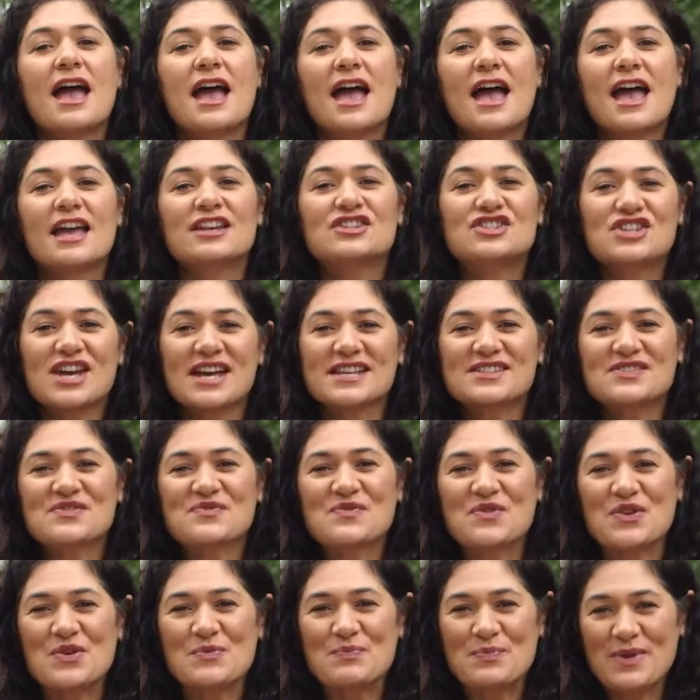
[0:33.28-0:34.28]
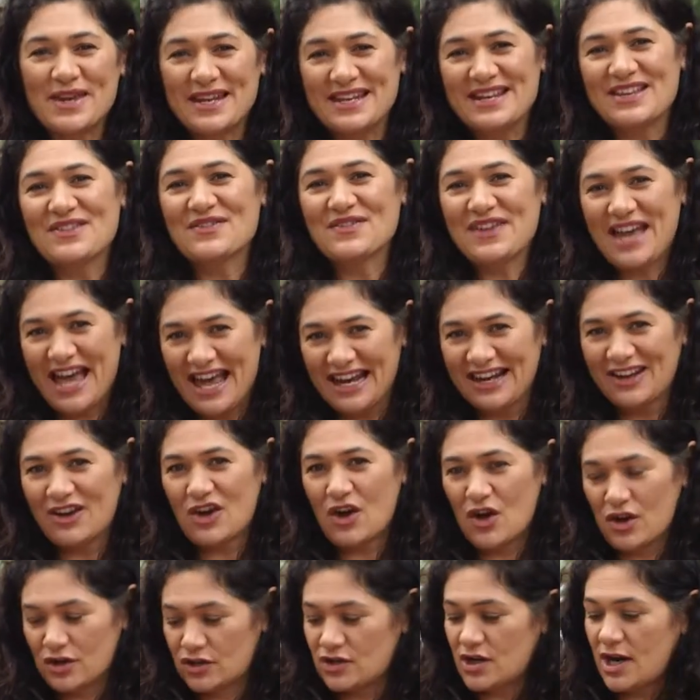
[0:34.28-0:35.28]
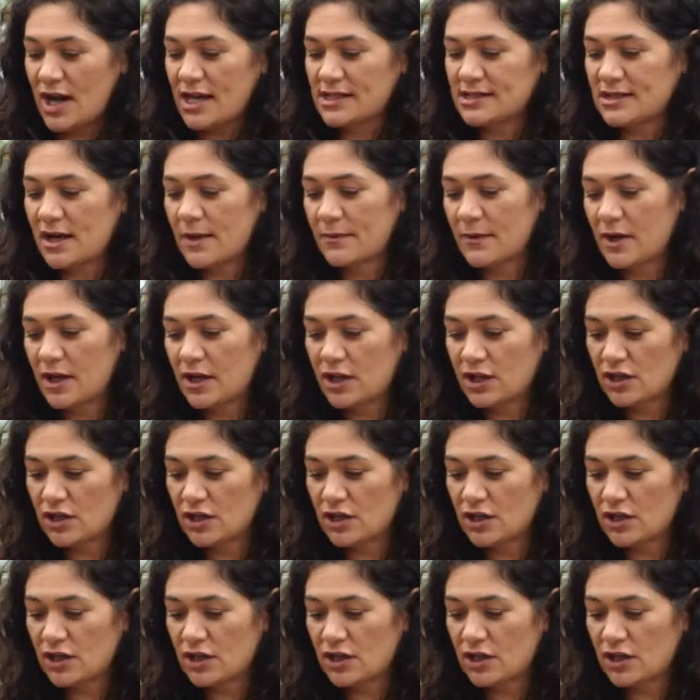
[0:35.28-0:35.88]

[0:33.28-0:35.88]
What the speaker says: And just for a bit of colour contrast, I'm going to